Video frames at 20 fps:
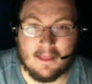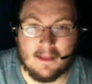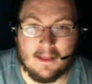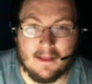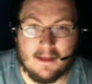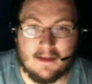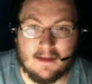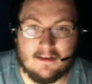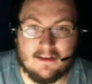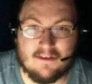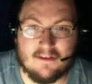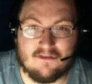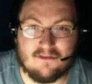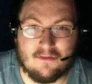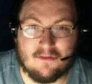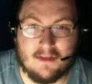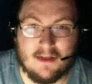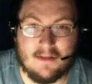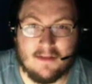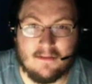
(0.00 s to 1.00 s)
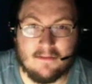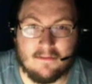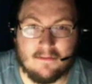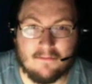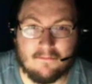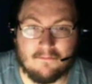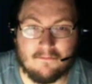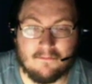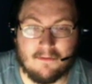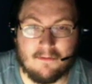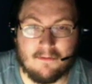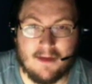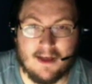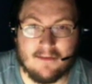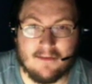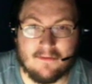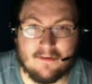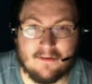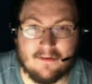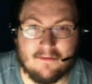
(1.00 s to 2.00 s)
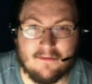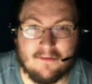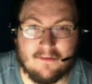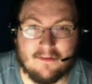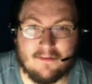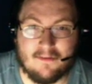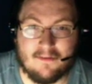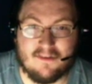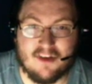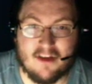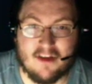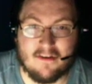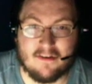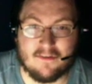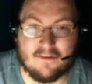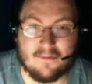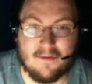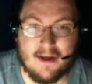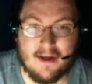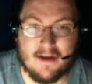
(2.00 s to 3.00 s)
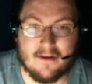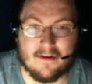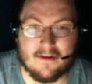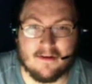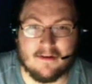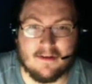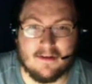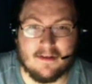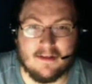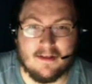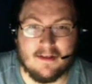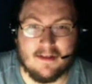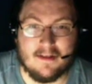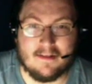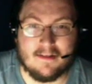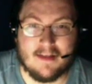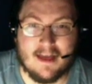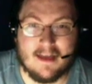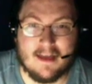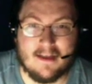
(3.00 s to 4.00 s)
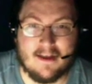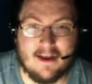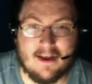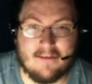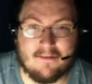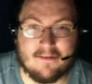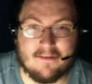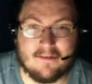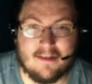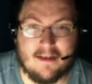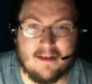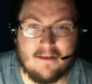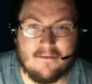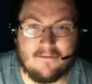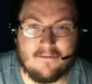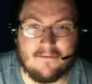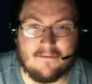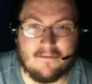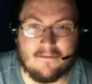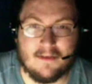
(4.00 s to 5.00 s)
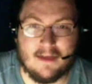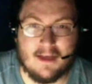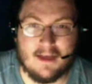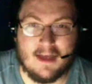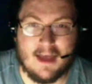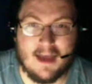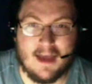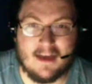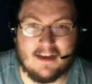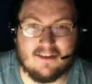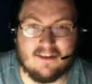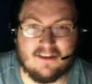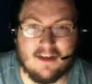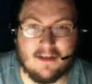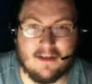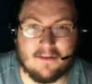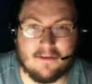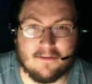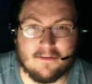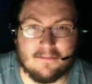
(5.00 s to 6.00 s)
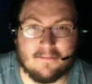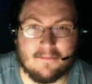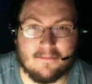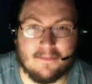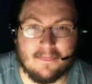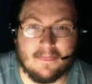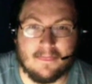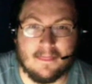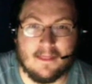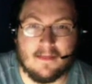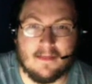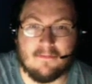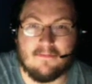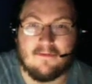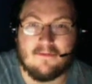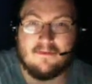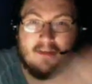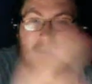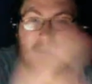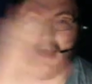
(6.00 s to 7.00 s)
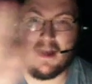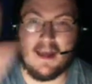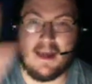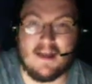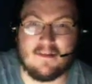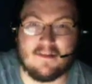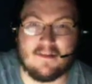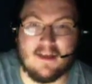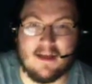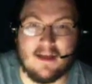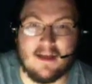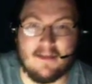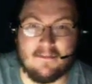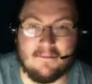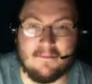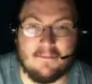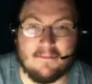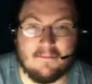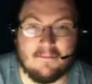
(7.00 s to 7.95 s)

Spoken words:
Additionally, the wise words of wisdom of Jerry Springer. Take care of yourself and each other. See you next time.